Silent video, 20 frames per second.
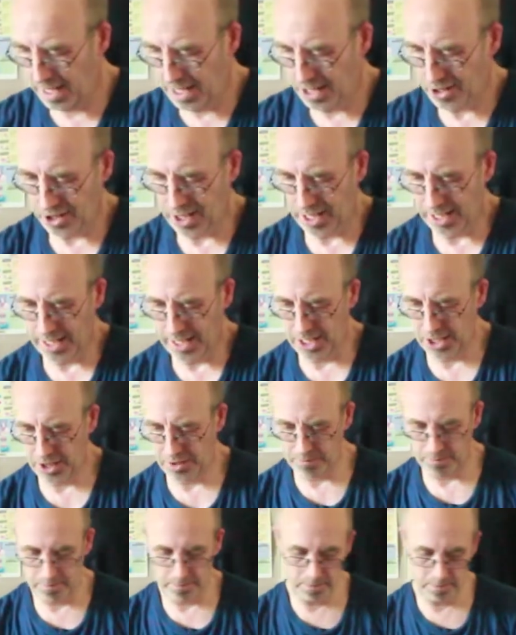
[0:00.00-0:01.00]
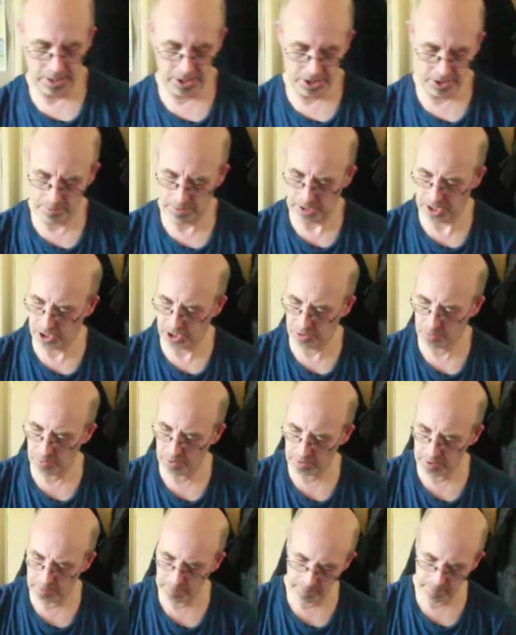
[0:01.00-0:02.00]
Take these bits and pieces with
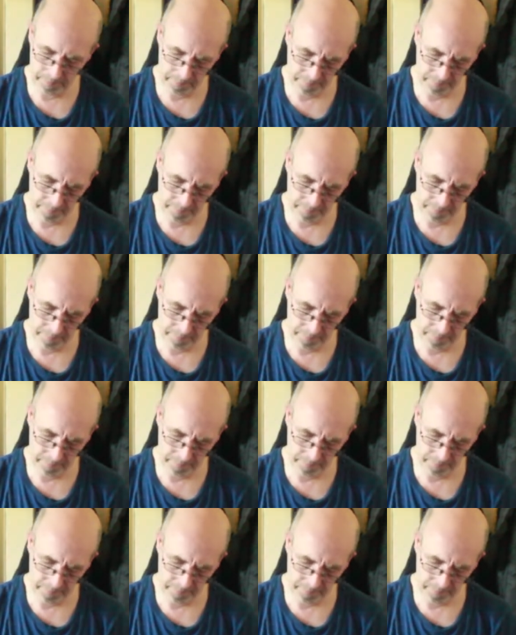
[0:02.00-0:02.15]
him.